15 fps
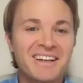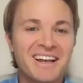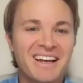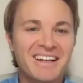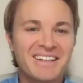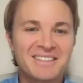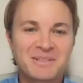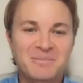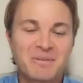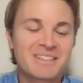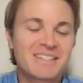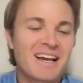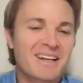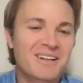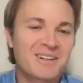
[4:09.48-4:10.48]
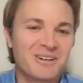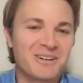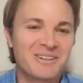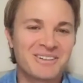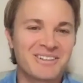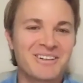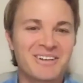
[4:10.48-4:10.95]
and it's spectacular.
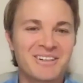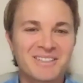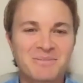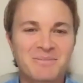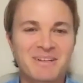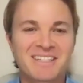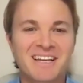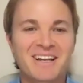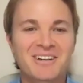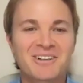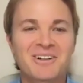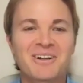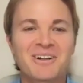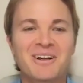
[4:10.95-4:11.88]
It's spectacular.